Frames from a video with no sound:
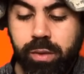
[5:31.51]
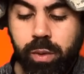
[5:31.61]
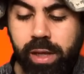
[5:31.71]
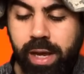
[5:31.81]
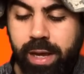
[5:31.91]

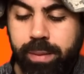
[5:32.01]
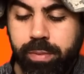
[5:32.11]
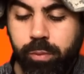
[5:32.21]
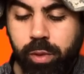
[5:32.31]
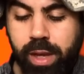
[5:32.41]
Will I
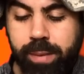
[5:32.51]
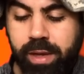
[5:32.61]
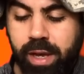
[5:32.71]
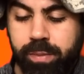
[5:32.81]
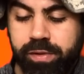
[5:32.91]
hyper, will I be
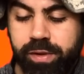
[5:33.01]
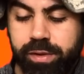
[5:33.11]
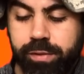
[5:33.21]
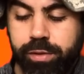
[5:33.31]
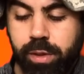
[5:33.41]

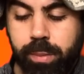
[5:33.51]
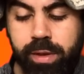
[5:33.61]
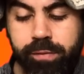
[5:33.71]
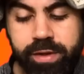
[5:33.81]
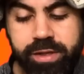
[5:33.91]
hypersensitive to
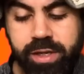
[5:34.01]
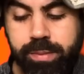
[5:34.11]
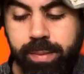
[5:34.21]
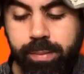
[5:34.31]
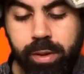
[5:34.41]
dopamine if I
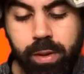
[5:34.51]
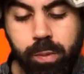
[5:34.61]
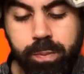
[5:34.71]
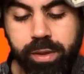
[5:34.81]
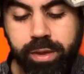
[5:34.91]
cease my
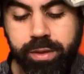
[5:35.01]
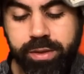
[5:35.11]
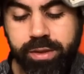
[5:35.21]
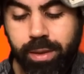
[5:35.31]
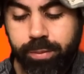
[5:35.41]
bacopa
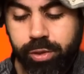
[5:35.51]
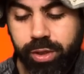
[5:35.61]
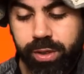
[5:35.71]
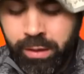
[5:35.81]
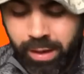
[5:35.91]

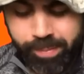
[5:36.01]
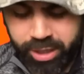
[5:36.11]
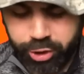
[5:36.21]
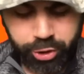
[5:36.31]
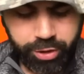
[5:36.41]
consumption? I'm
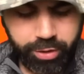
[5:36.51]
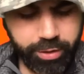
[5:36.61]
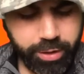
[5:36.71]
not sure,